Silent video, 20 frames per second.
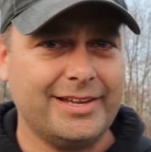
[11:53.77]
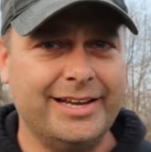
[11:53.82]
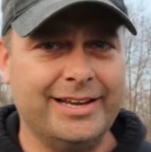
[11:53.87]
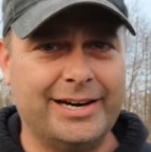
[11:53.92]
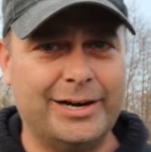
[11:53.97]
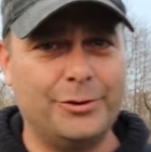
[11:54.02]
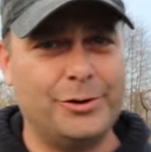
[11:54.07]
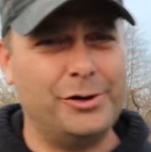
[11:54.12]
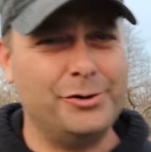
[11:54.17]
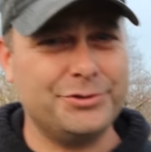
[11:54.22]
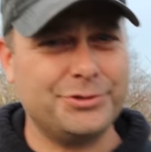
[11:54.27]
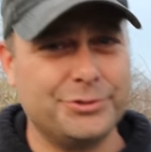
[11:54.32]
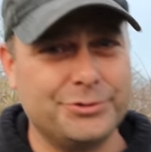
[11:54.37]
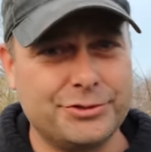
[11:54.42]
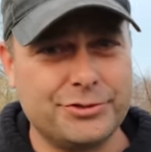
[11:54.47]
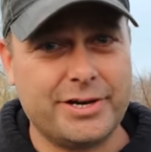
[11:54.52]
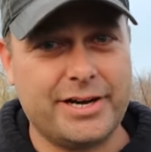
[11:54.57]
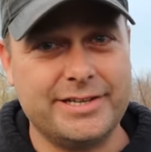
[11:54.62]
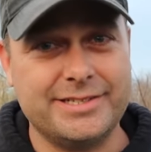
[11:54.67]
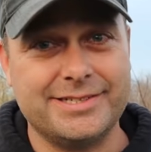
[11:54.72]
and I'll also
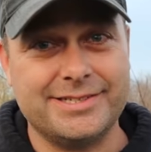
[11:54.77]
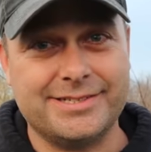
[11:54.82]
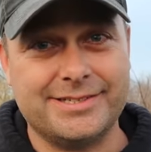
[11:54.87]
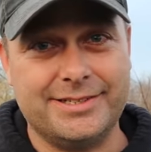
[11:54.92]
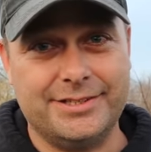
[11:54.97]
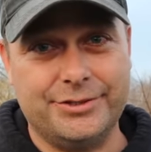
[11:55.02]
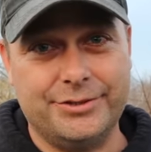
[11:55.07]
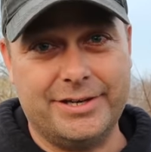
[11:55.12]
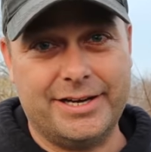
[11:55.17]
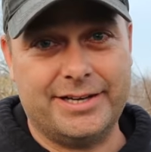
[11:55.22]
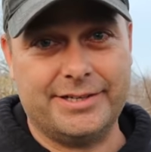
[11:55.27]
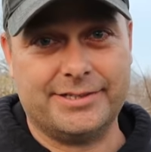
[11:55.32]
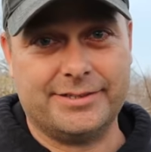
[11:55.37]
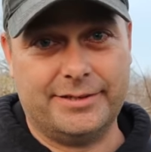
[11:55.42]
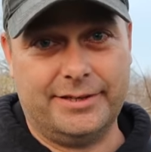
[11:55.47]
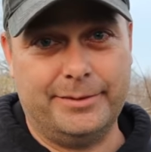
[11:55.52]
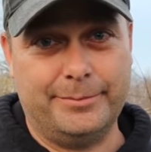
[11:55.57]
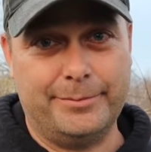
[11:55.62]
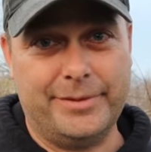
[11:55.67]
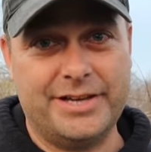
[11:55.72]
try to send you guys
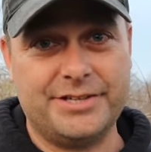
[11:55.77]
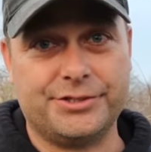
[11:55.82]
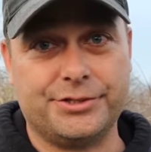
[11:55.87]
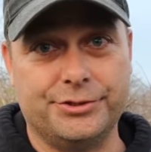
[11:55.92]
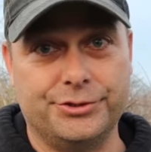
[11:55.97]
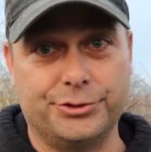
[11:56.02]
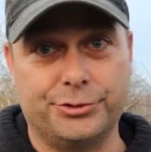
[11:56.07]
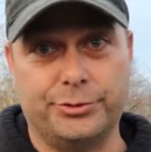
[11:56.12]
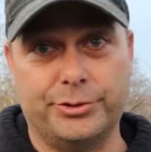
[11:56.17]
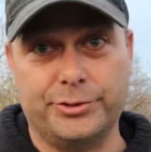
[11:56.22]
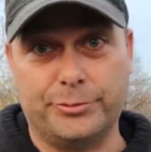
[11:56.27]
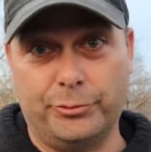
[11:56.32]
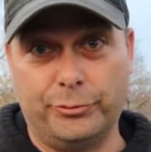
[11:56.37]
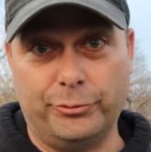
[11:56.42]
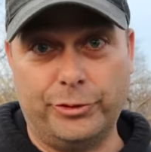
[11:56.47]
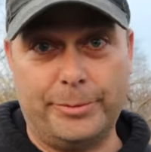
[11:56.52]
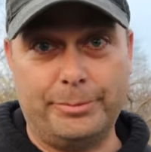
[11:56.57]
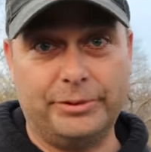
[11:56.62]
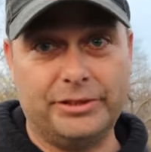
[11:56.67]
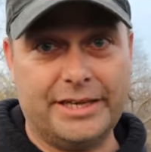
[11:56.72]
a message or a
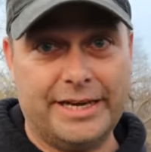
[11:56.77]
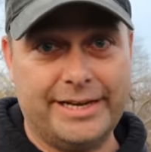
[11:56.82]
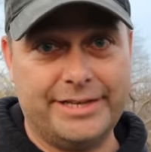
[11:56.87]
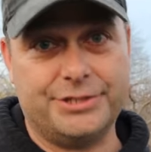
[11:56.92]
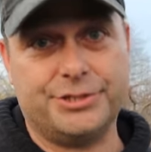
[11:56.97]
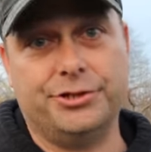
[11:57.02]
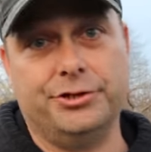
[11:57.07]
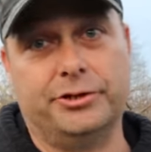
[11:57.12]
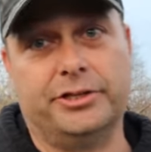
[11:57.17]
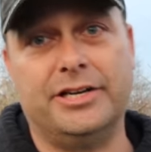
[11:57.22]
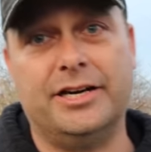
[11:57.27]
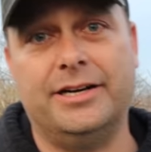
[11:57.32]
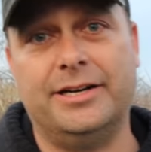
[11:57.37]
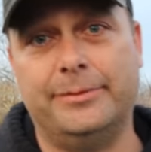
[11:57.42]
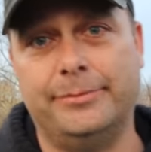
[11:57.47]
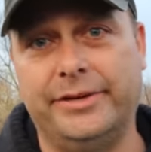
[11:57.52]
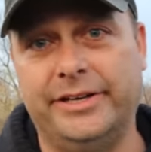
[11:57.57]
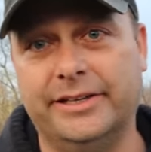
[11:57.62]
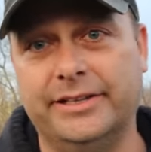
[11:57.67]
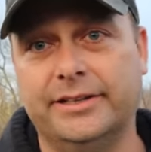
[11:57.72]
reply to your
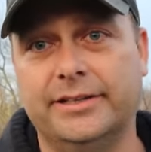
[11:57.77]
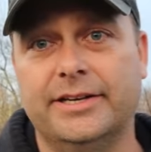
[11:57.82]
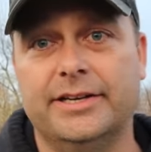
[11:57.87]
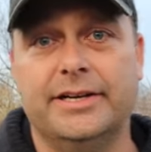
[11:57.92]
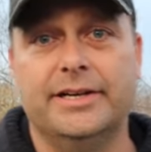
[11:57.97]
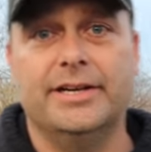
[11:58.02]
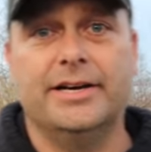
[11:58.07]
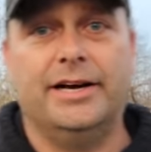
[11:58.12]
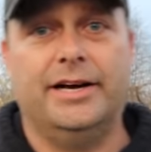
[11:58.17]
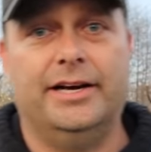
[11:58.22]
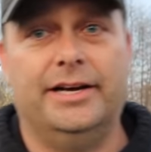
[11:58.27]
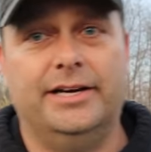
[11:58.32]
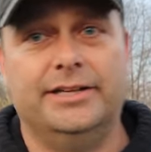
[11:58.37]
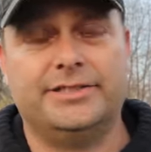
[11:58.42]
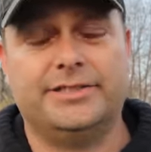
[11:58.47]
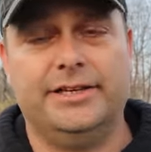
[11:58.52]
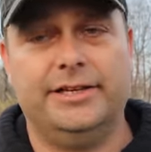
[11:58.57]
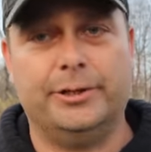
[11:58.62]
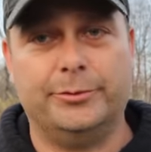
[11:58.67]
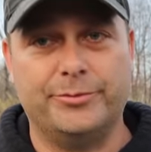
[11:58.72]
comment uh,
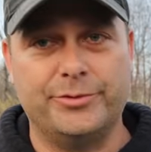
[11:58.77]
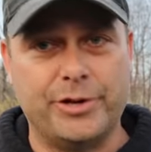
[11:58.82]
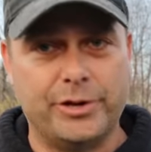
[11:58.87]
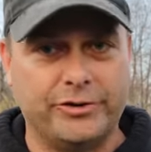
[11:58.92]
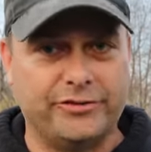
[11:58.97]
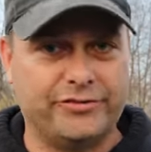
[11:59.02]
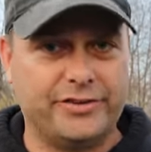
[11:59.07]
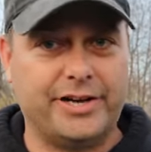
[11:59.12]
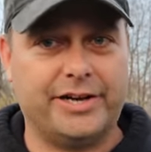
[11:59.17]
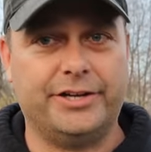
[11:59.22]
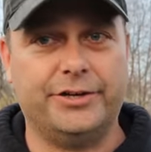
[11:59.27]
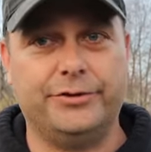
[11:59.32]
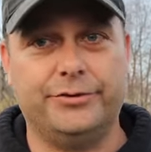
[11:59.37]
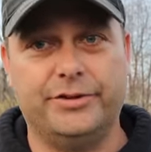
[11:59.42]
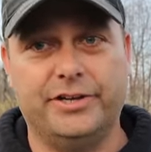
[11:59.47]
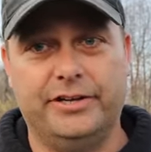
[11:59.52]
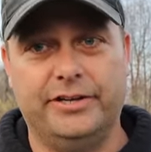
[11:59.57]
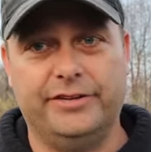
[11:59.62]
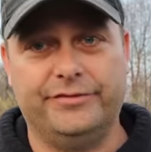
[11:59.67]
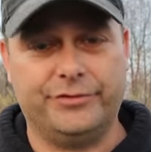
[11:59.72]
to help notify
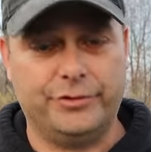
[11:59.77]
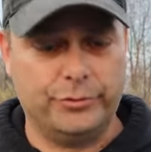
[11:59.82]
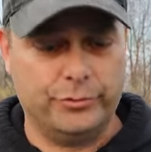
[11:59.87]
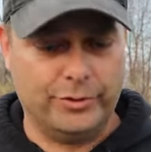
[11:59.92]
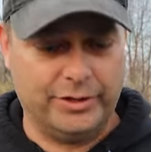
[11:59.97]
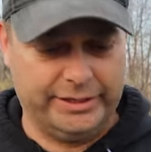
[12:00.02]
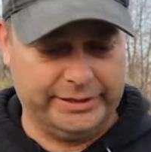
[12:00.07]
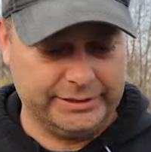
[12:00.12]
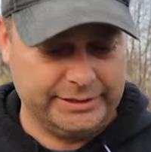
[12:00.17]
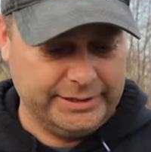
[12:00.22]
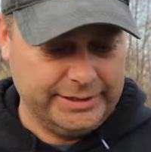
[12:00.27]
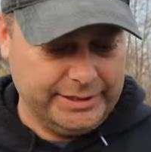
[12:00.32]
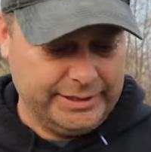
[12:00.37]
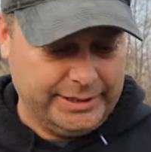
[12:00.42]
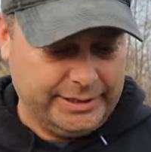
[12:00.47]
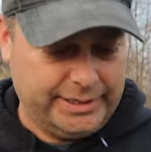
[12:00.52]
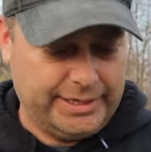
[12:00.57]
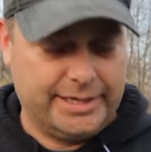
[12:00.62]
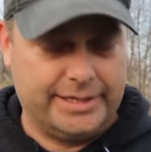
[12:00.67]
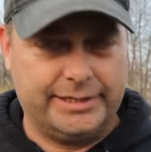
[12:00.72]
you that if you won.
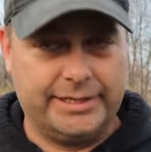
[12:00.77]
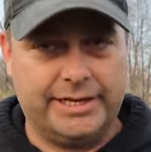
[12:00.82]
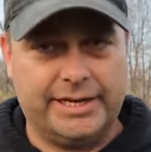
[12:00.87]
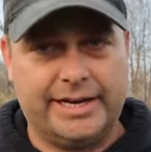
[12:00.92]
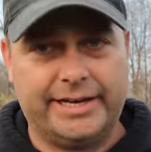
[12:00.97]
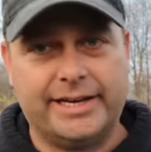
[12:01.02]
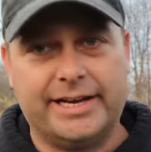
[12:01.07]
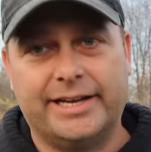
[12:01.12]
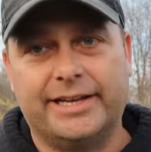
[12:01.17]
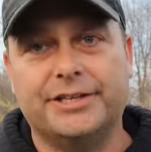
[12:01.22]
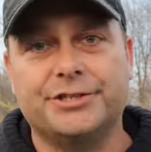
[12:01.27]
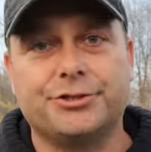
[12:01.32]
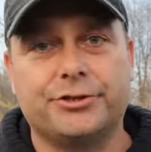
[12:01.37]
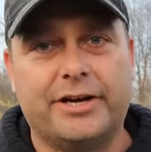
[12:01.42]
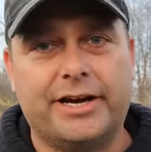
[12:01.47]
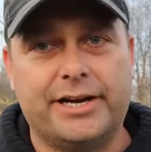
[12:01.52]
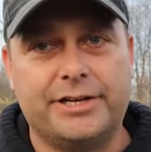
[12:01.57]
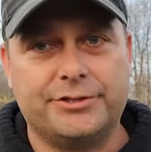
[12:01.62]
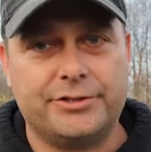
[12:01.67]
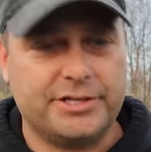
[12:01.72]
And then I got to get
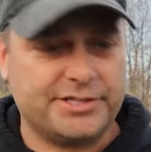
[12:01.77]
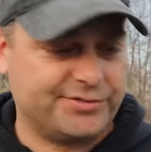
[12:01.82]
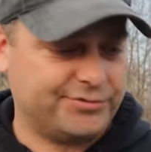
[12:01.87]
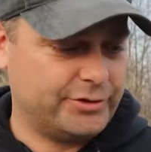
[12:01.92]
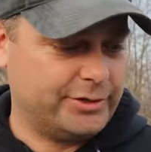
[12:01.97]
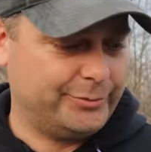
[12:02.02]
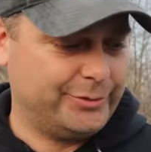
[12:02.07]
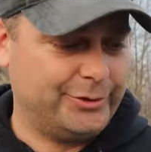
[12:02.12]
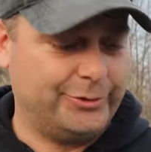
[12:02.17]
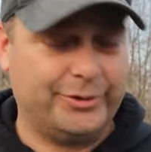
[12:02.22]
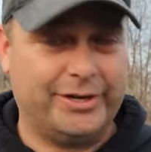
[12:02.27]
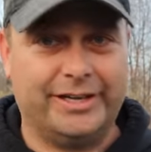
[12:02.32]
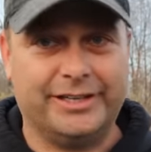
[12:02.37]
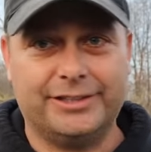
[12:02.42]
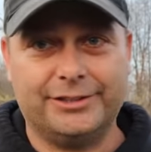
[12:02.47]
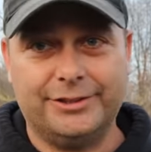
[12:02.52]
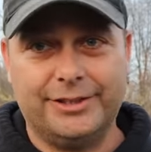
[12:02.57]
your address from you, and